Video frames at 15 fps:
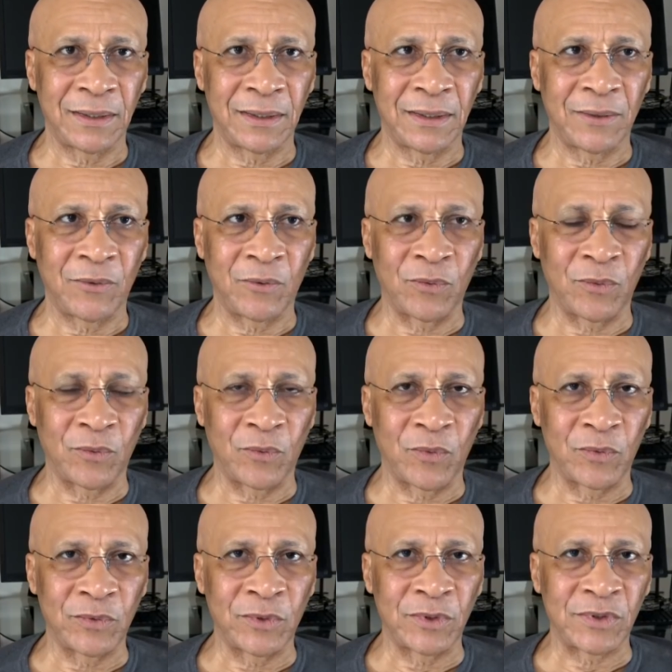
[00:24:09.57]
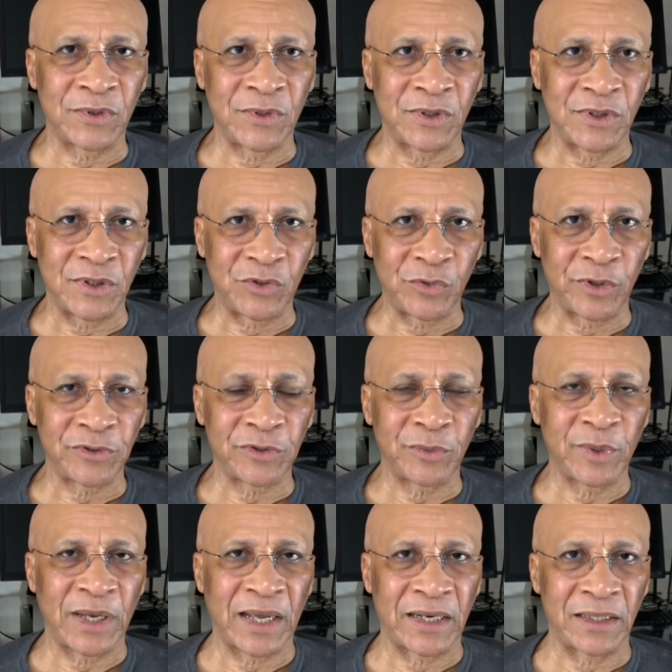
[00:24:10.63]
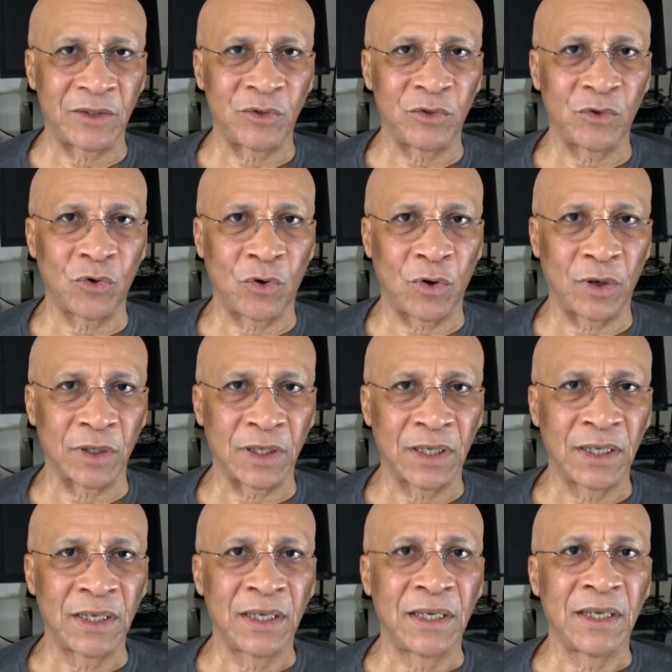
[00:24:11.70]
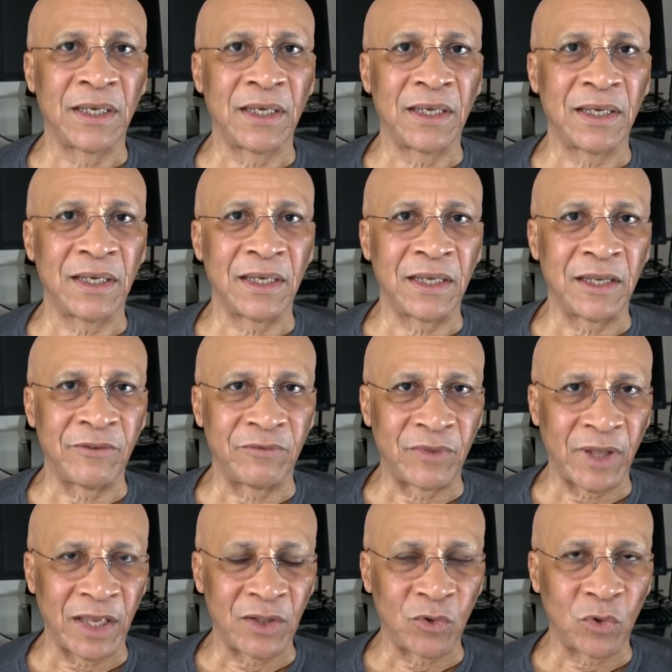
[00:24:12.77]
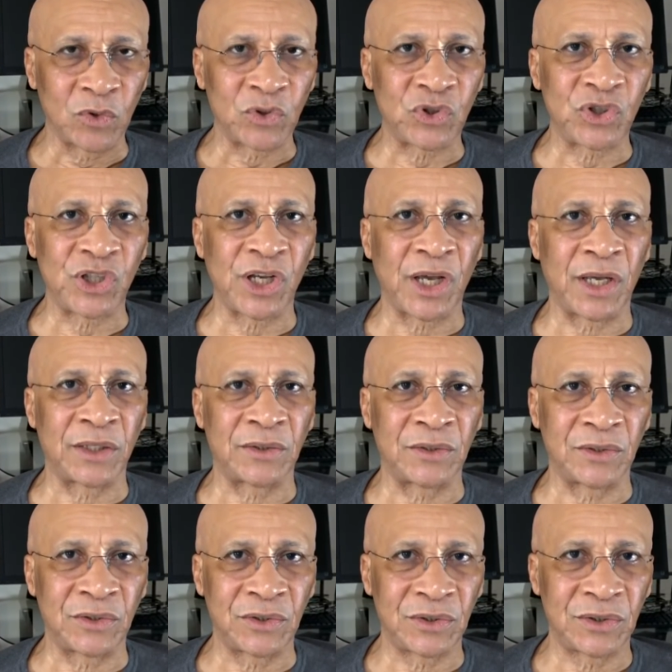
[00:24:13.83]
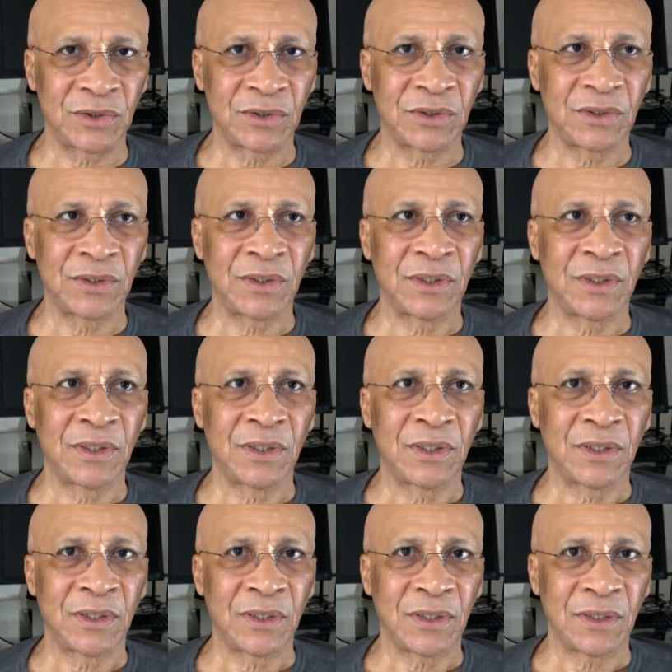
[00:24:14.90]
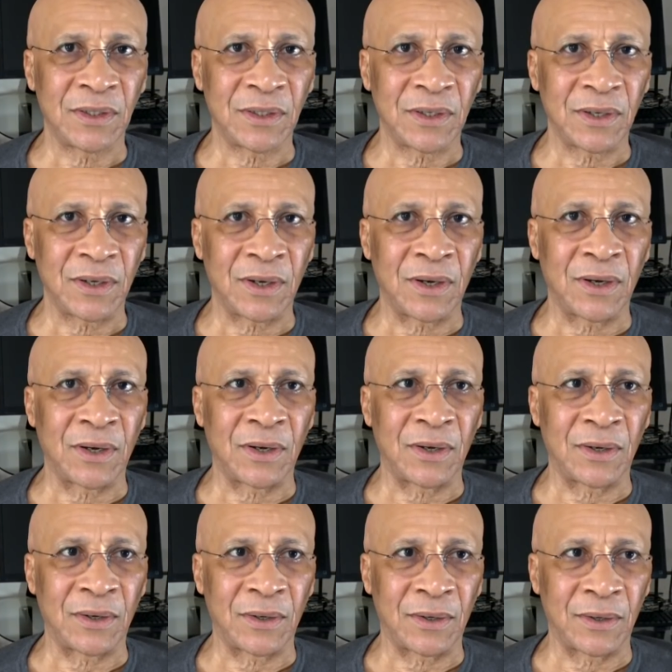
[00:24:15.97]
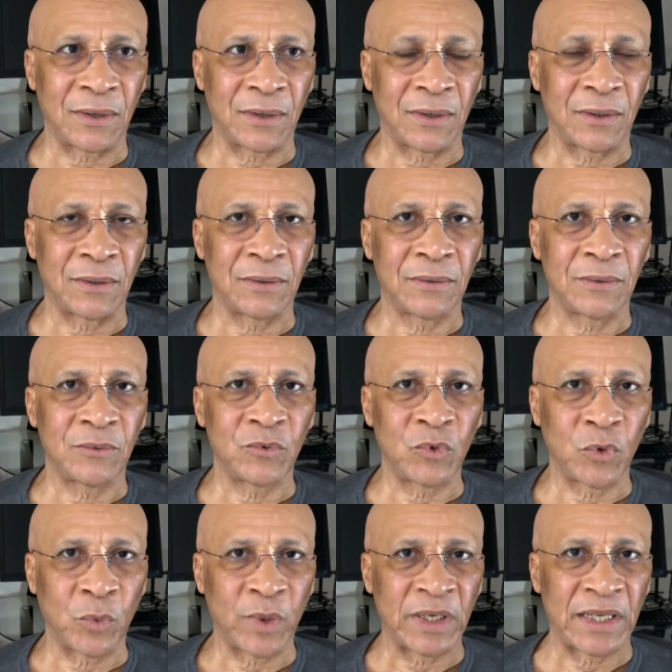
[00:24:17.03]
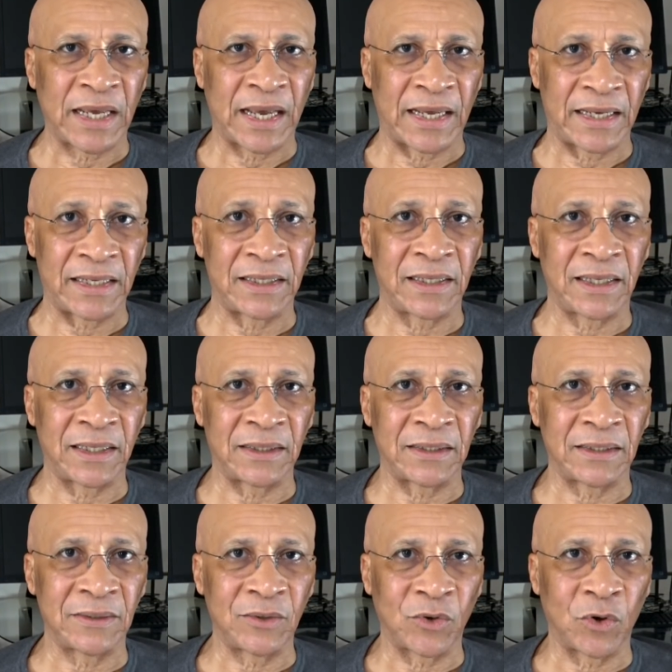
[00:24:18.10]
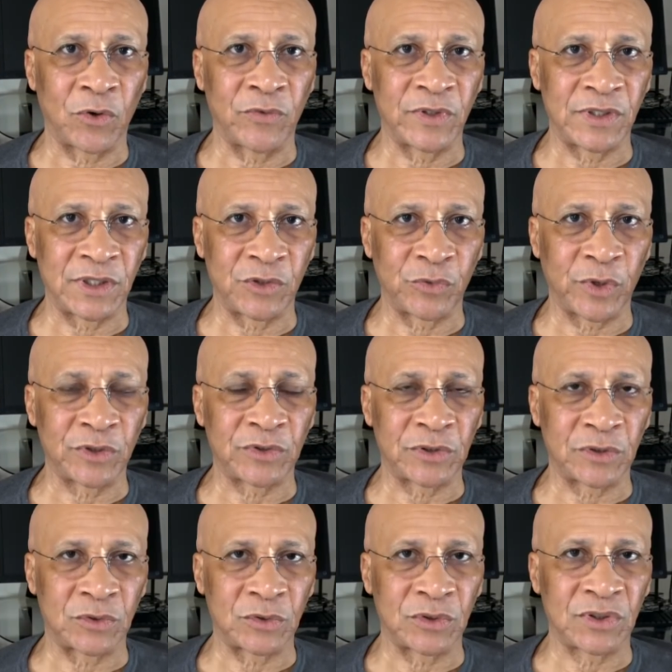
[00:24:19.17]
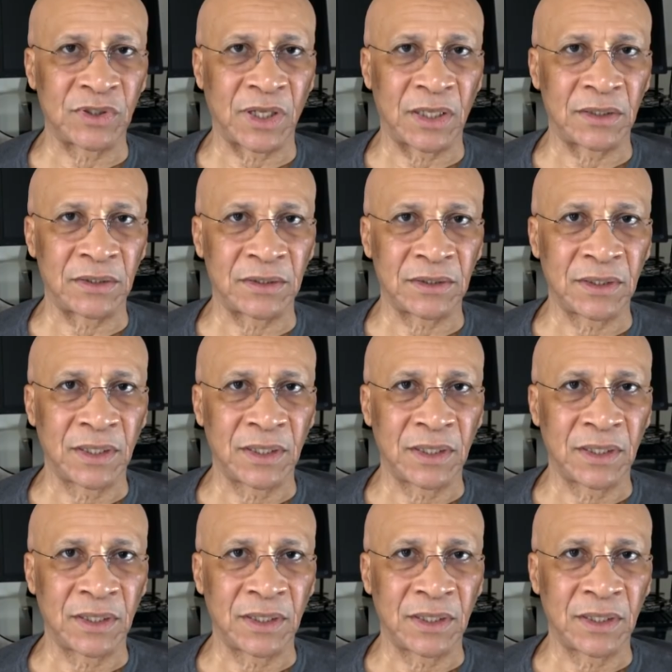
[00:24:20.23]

The situation we had in New York, if they don't change the way they are handling the COVID situation in those states,